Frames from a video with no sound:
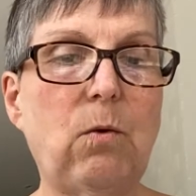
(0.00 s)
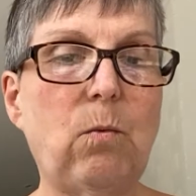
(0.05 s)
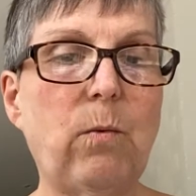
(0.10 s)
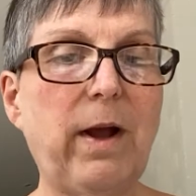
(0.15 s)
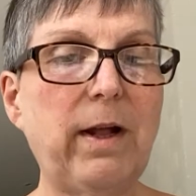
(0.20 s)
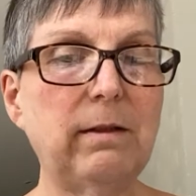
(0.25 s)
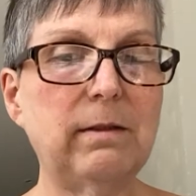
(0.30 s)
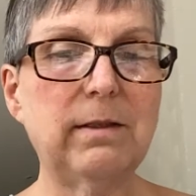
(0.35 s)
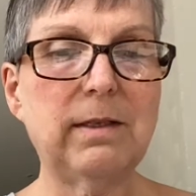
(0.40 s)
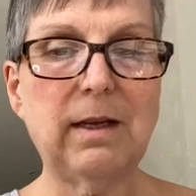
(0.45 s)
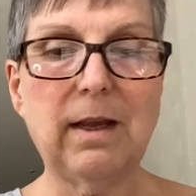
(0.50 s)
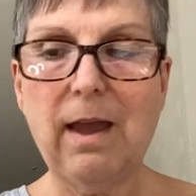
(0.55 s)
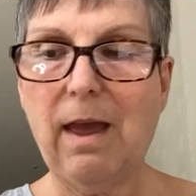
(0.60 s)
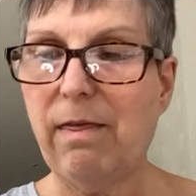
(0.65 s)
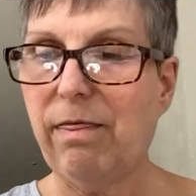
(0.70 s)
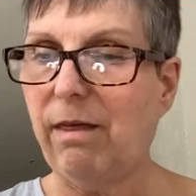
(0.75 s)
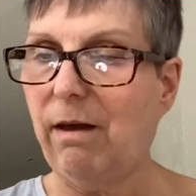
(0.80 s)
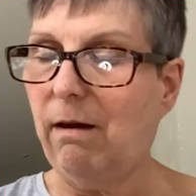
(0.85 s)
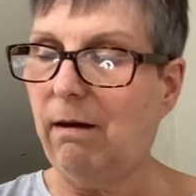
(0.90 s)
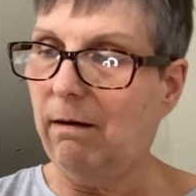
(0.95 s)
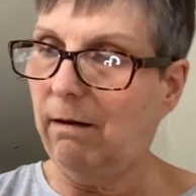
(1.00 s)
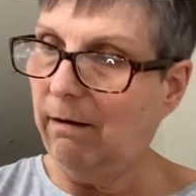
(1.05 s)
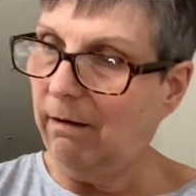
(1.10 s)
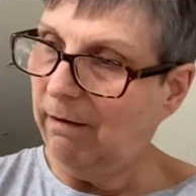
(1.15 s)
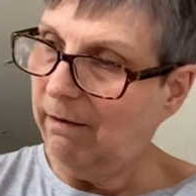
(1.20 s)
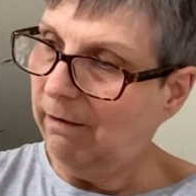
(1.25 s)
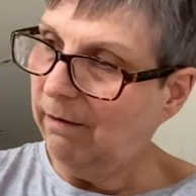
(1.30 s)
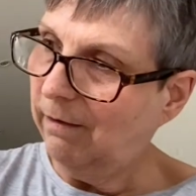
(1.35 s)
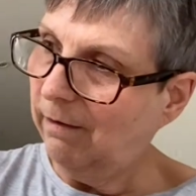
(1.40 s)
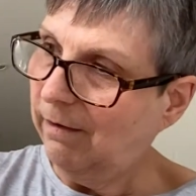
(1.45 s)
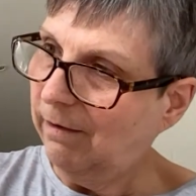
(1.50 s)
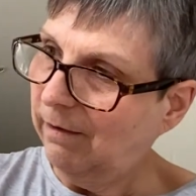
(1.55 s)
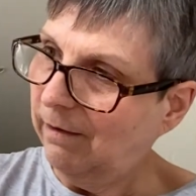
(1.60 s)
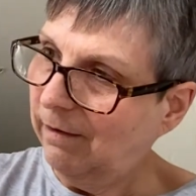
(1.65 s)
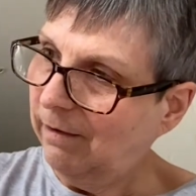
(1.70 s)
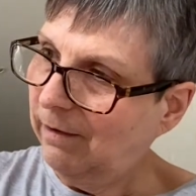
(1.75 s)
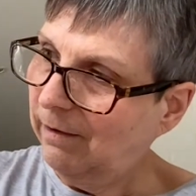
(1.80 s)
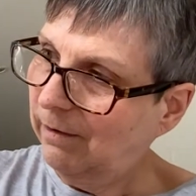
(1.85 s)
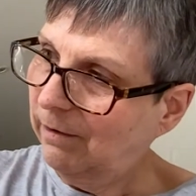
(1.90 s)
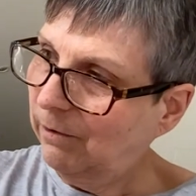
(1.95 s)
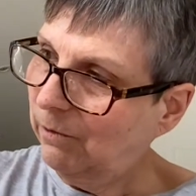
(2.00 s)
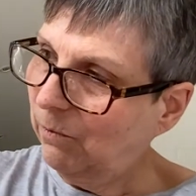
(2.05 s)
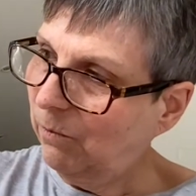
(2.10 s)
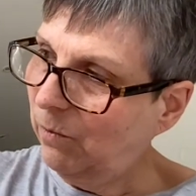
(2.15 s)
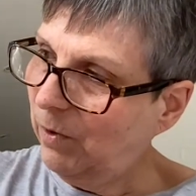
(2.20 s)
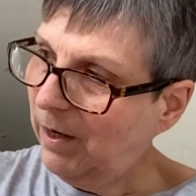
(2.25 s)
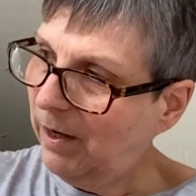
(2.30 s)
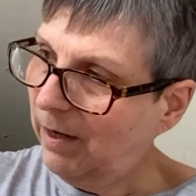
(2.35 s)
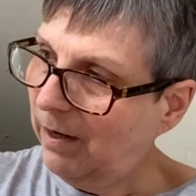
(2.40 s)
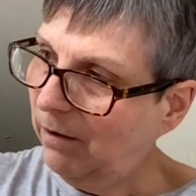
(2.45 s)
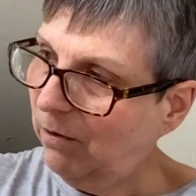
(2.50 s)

well together. Where?